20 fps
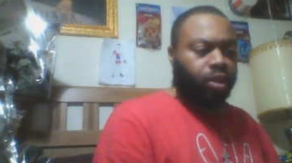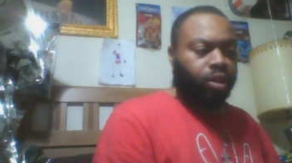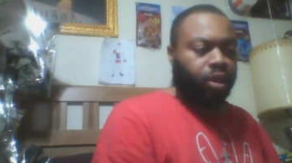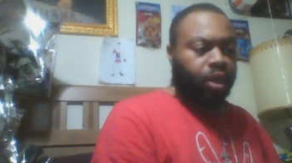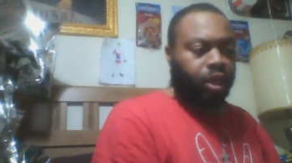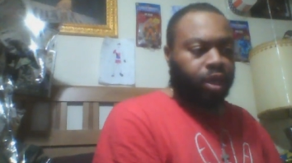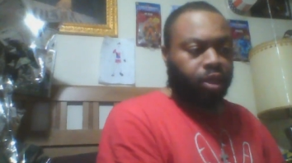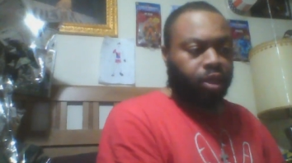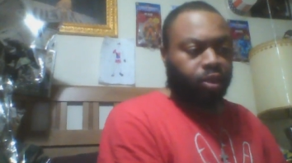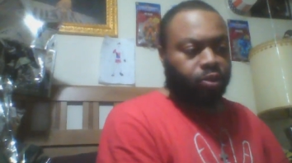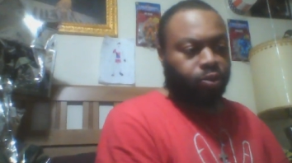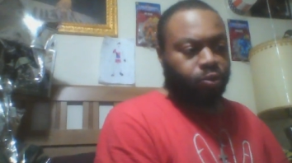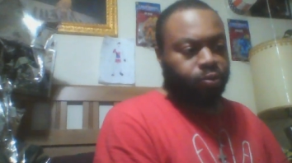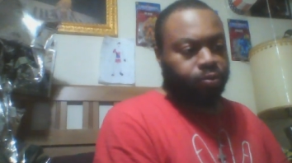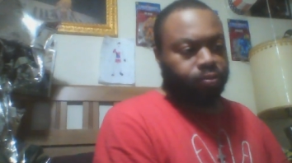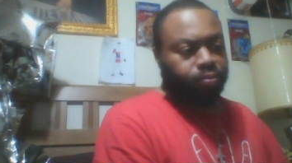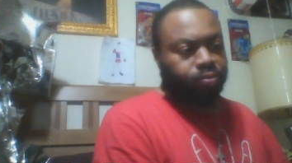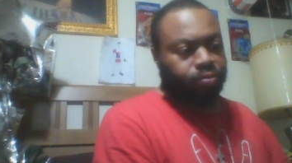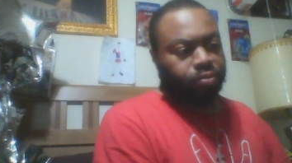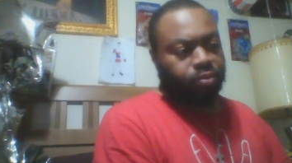Anywho,
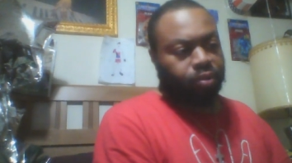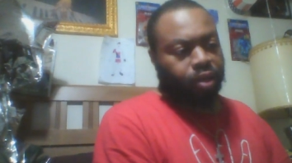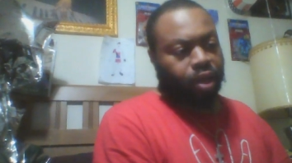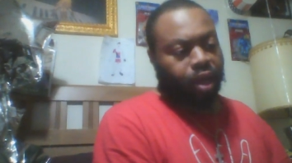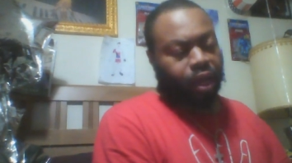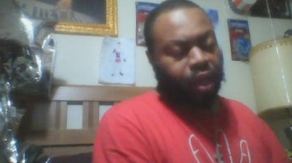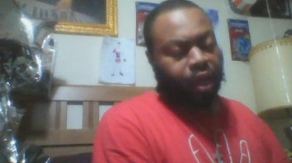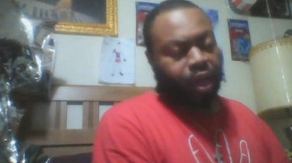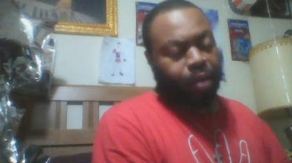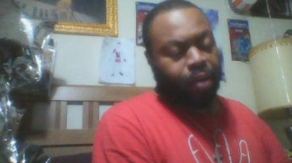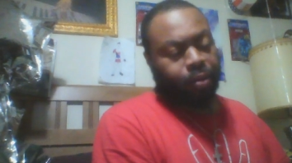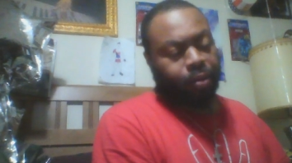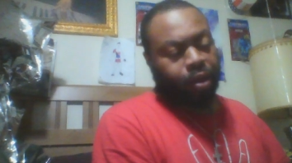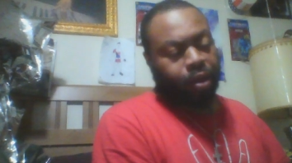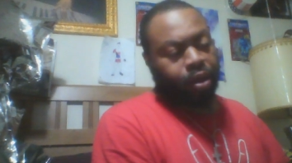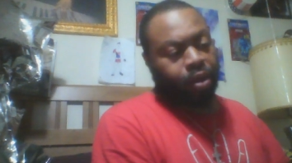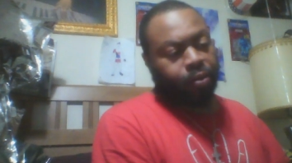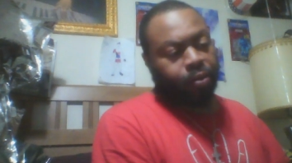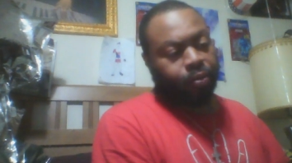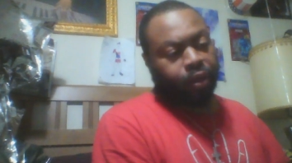I got
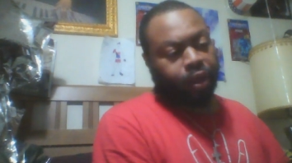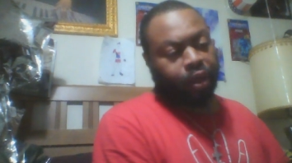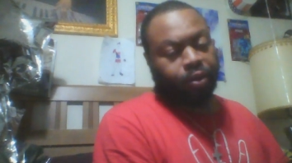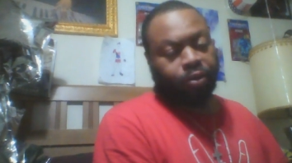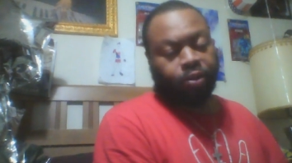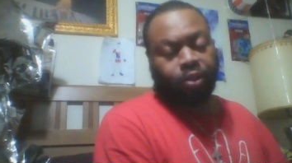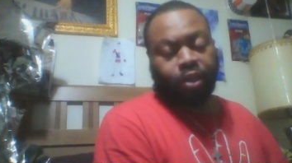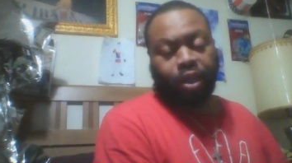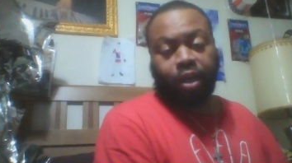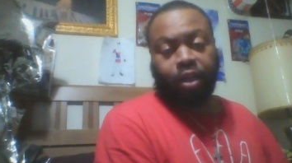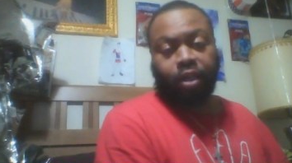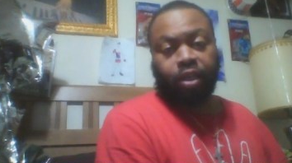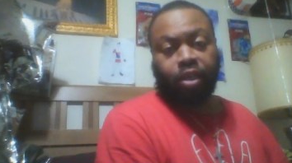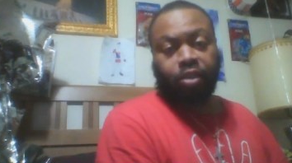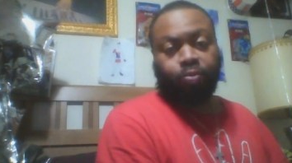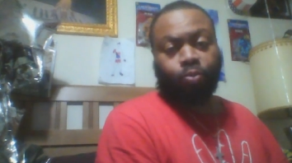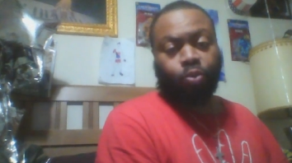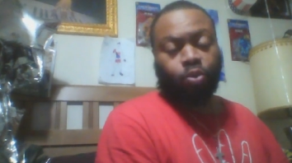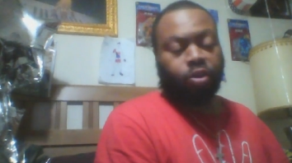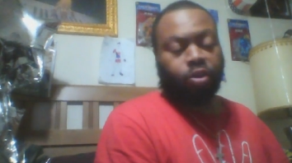my kale salad
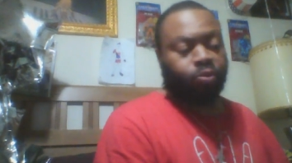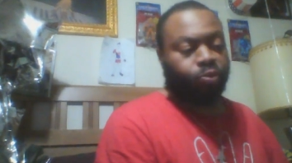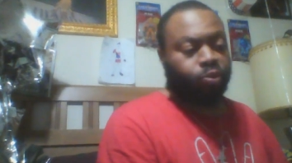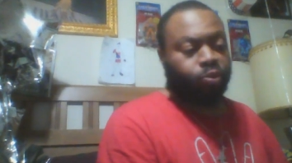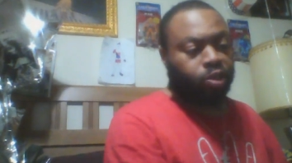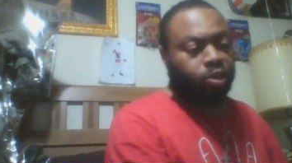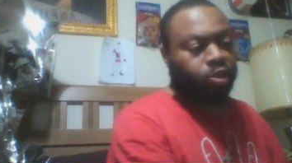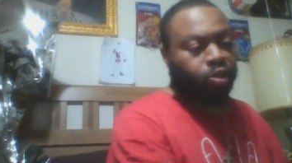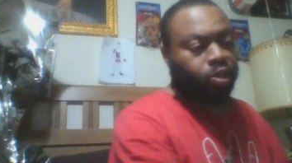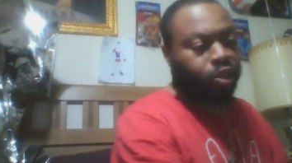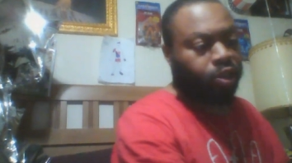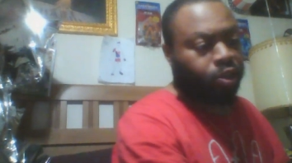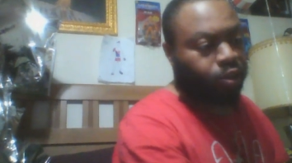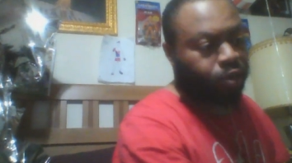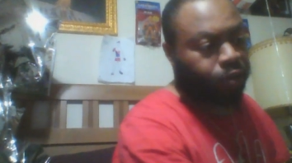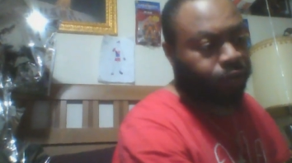this morning, which consists